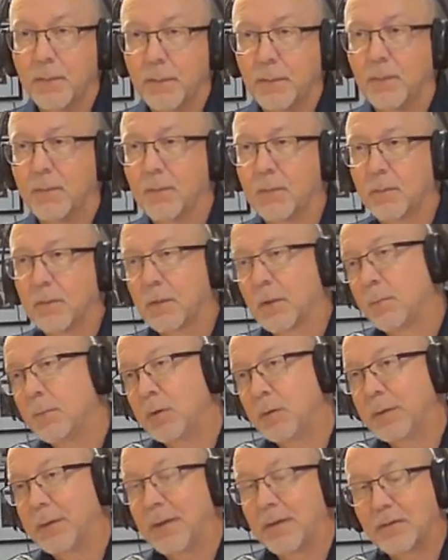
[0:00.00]
this
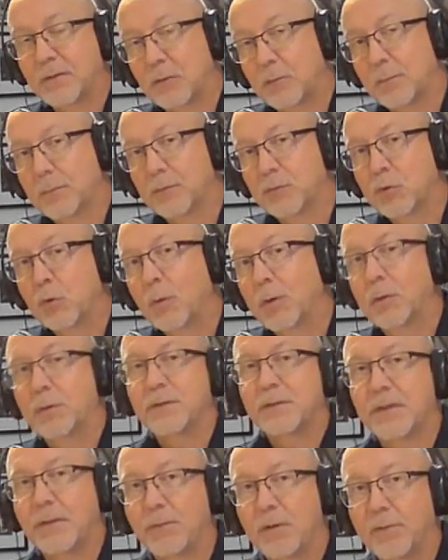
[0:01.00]
community has
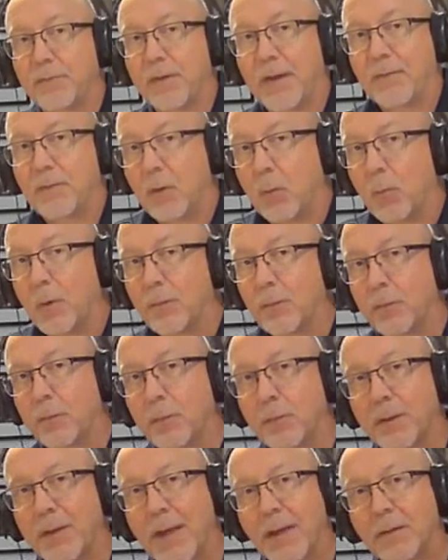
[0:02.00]
275. Now, whether
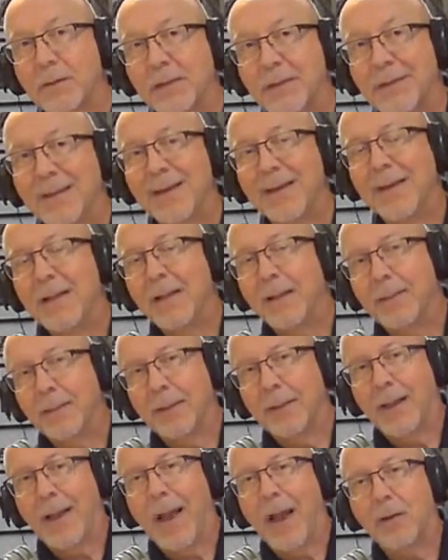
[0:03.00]
they're counting
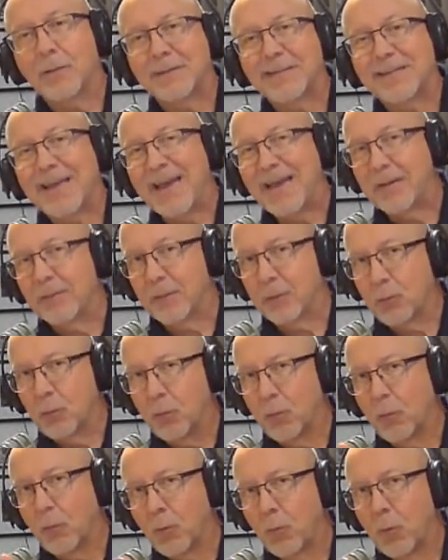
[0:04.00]
outside of the
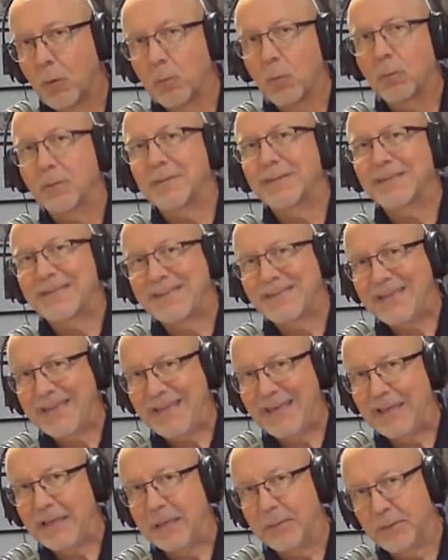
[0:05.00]
quote unquote
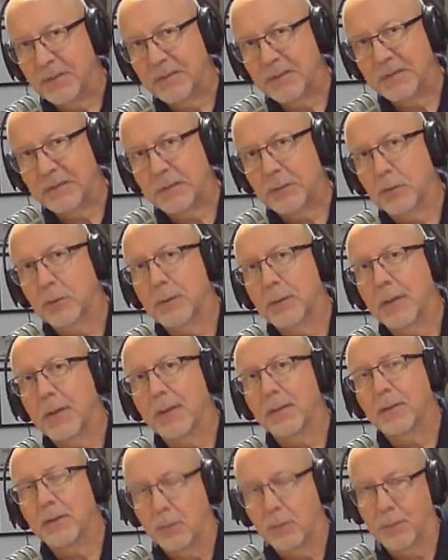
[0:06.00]
city limits or
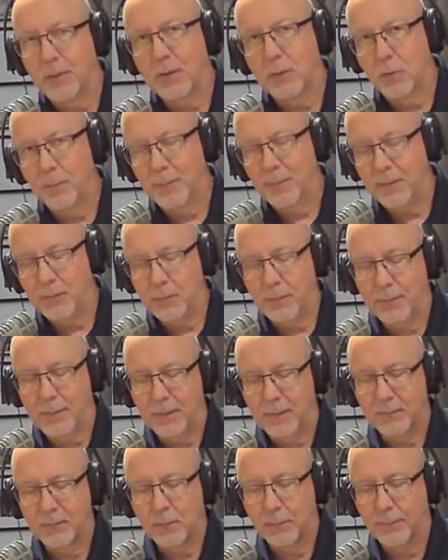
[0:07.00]
not, they could be doing
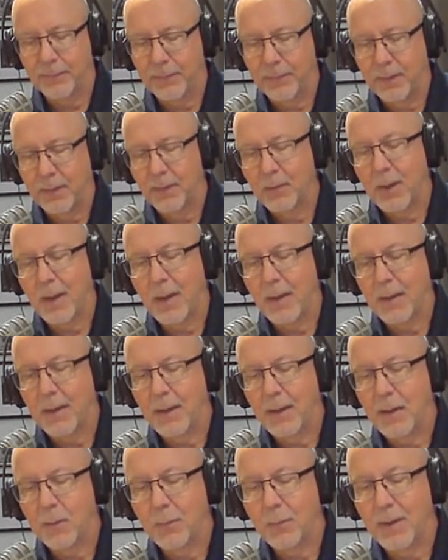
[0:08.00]
that. So
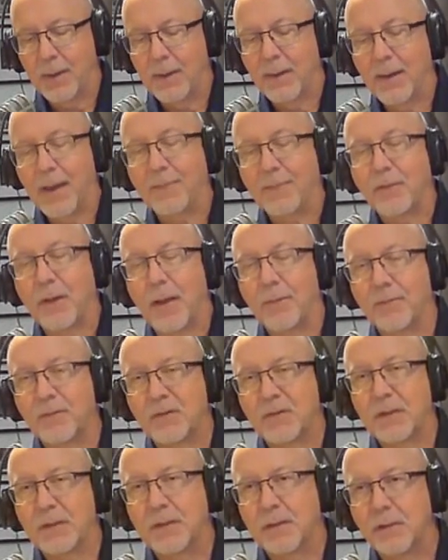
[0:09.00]
anyway, and I've
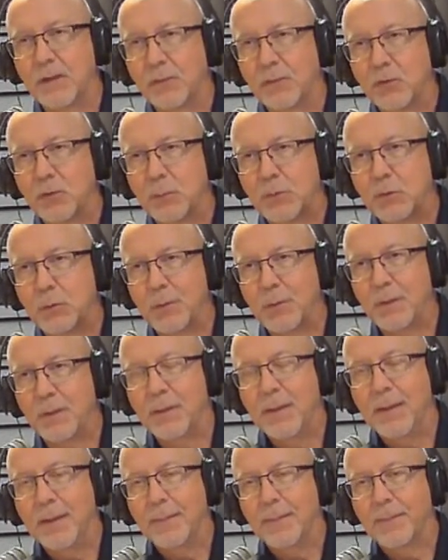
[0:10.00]
seen the difference between
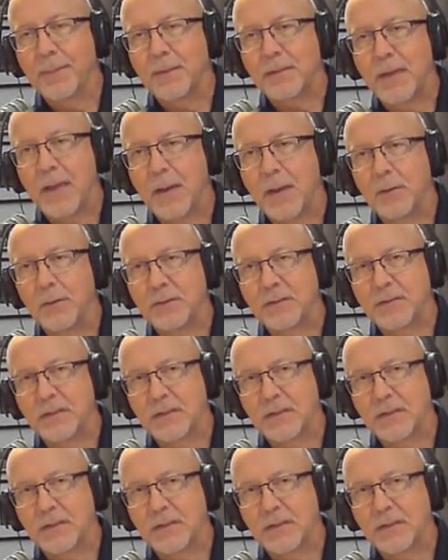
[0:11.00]
the town is